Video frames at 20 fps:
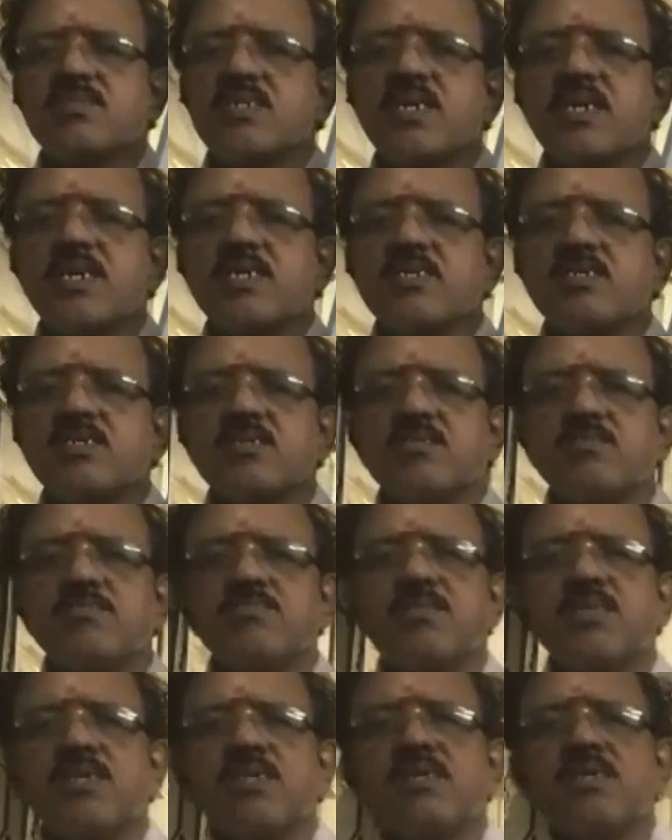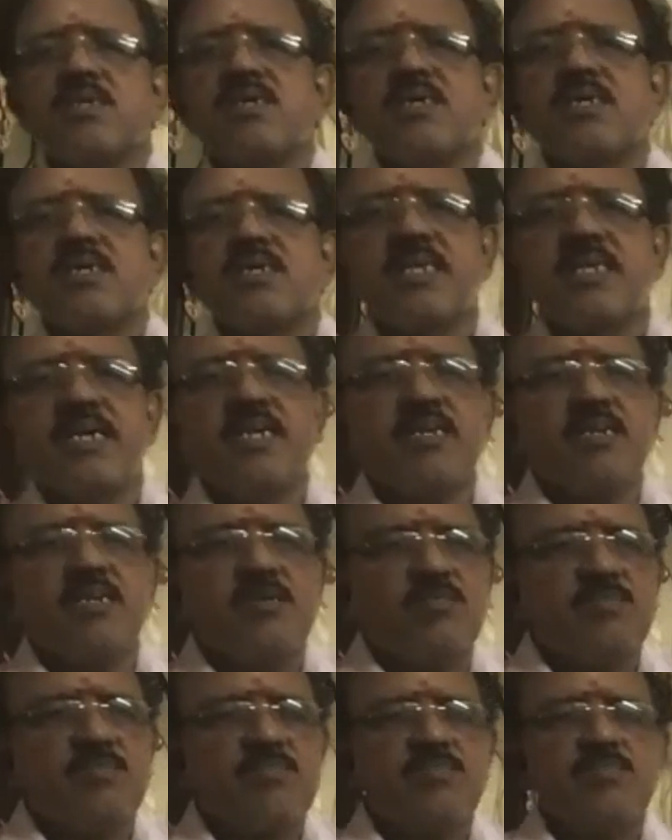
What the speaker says: Correct? Then